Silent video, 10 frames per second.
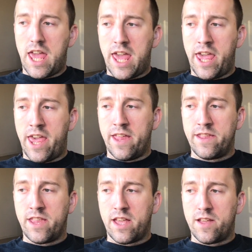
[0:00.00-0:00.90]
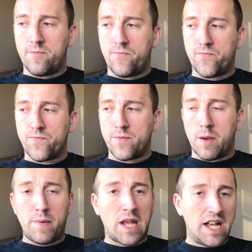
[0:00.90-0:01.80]
And
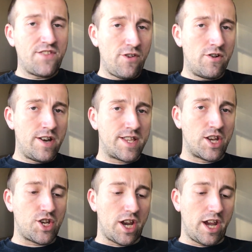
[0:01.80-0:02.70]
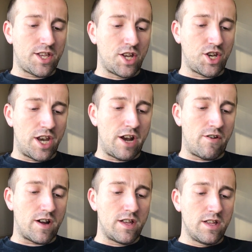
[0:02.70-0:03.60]
because we are in such an
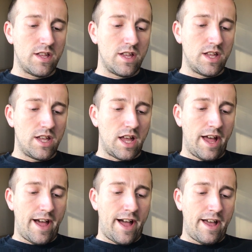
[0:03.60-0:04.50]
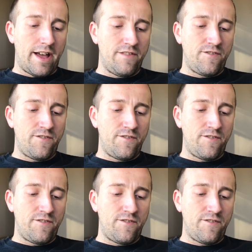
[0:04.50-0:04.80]
era, I